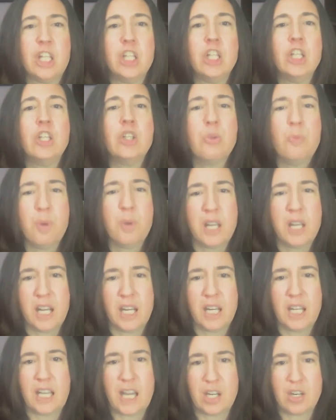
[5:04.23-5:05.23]

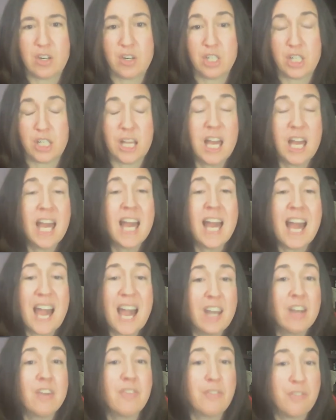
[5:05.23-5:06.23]
illuminating energy
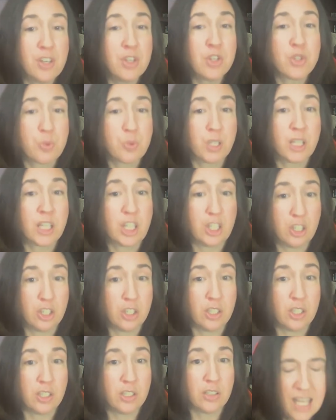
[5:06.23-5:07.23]
and it feels really
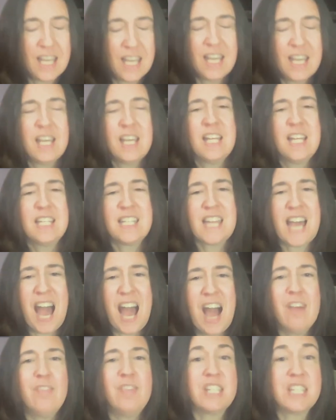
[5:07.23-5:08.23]
good to
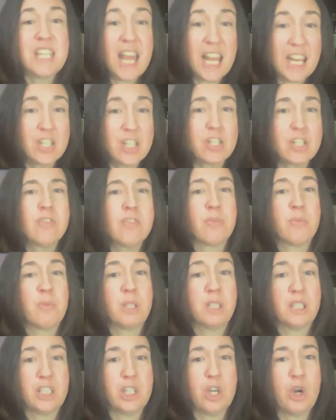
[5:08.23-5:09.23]
have attention from
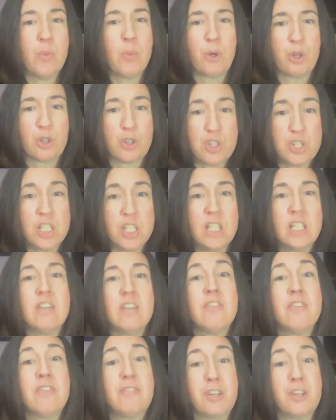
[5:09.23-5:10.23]
a leo person
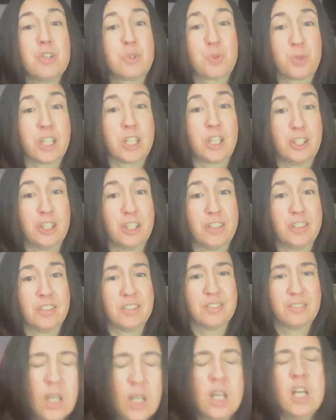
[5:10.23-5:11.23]
feels really good
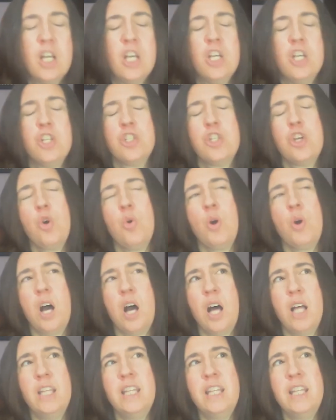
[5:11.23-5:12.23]
so
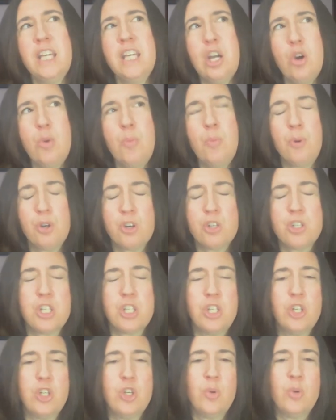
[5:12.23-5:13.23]
a leo
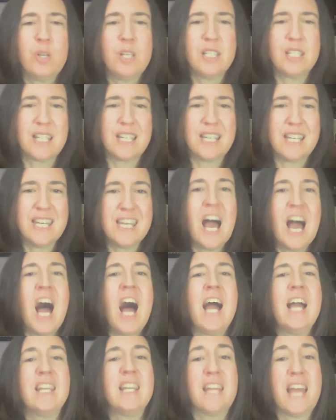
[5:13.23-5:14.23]
person who is
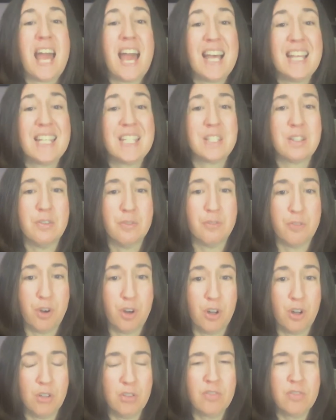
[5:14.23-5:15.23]
not as
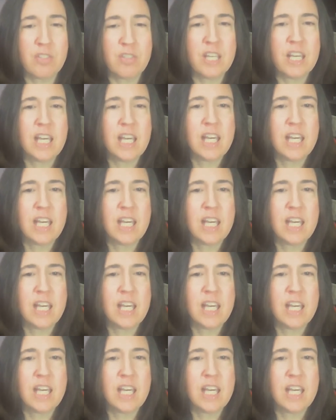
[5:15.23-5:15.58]
evolved